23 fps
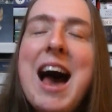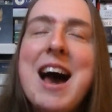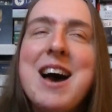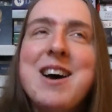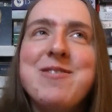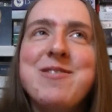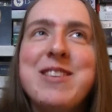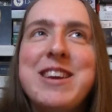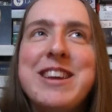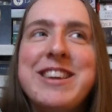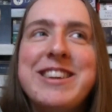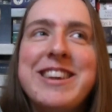
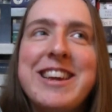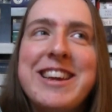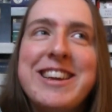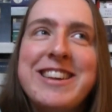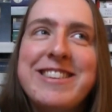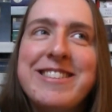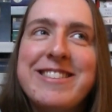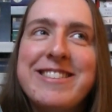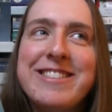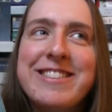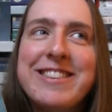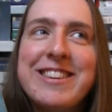it
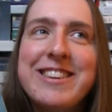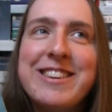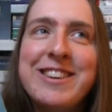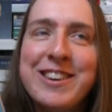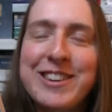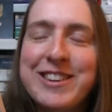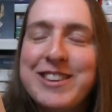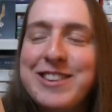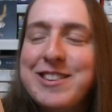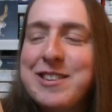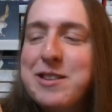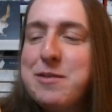is
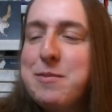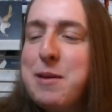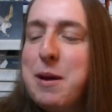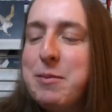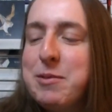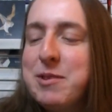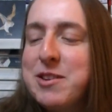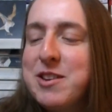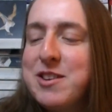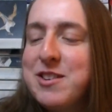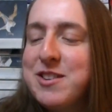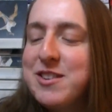nice to be able
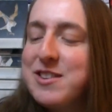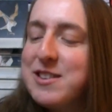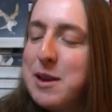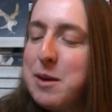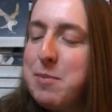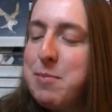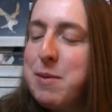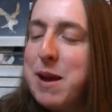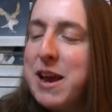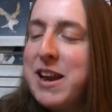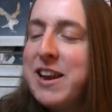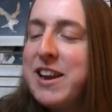to just dip
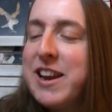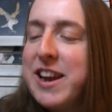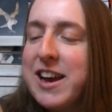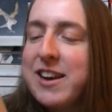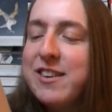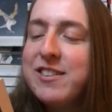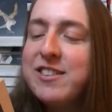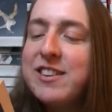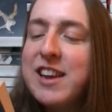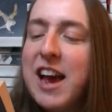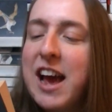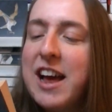in and
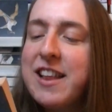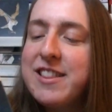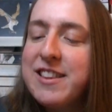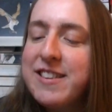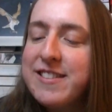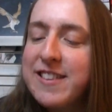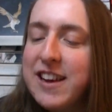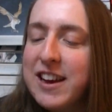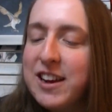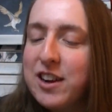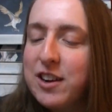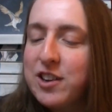out. And this
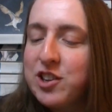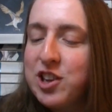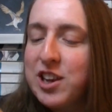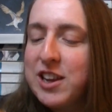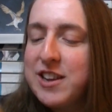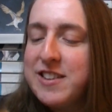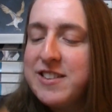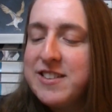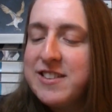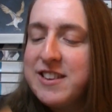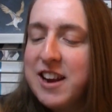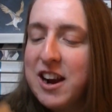actually
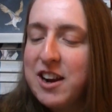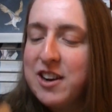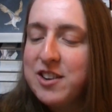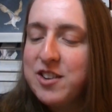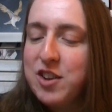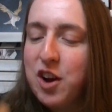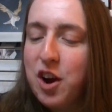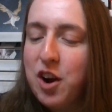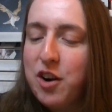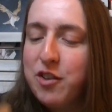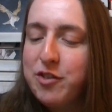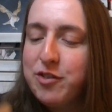starts
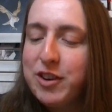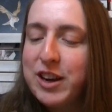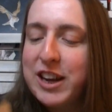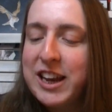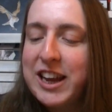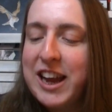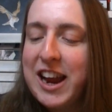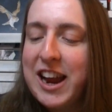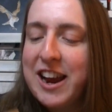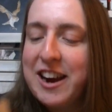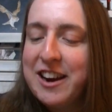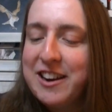off
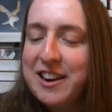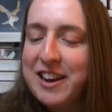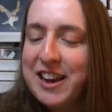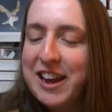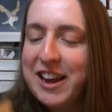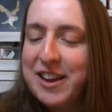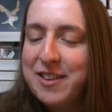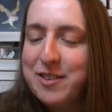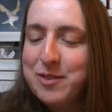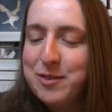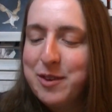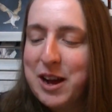really early
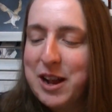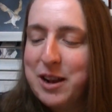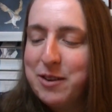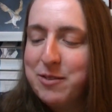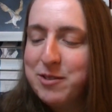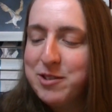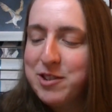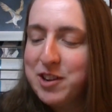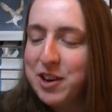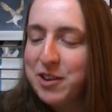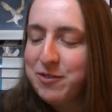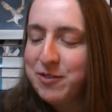as well,
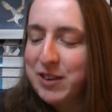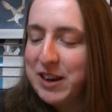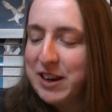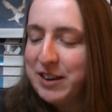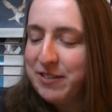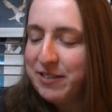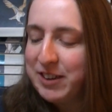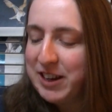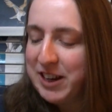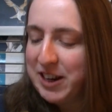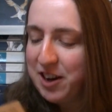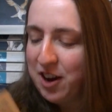which I really,
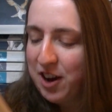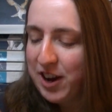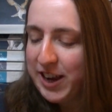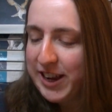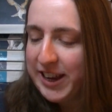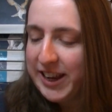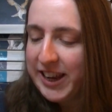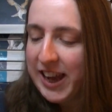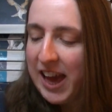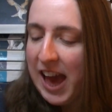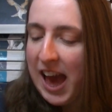really like.